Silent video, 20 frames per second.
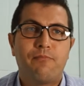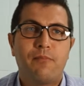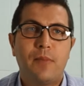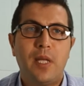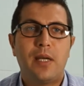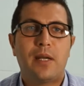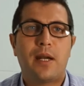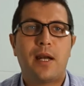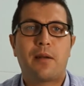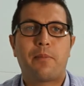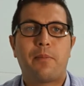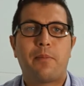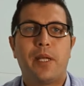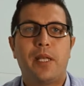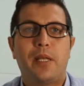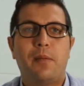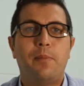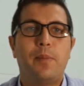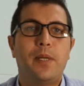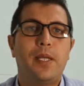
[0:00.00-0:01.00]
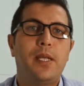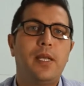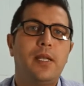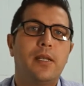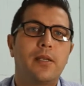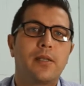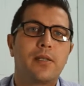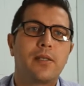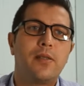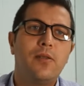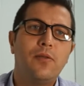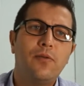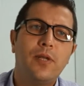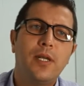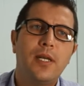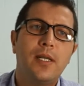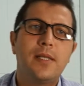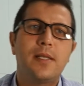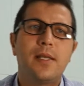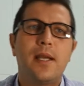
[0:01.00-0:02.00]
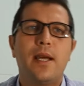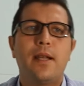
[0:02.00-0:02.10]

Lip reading: there are many beginner students,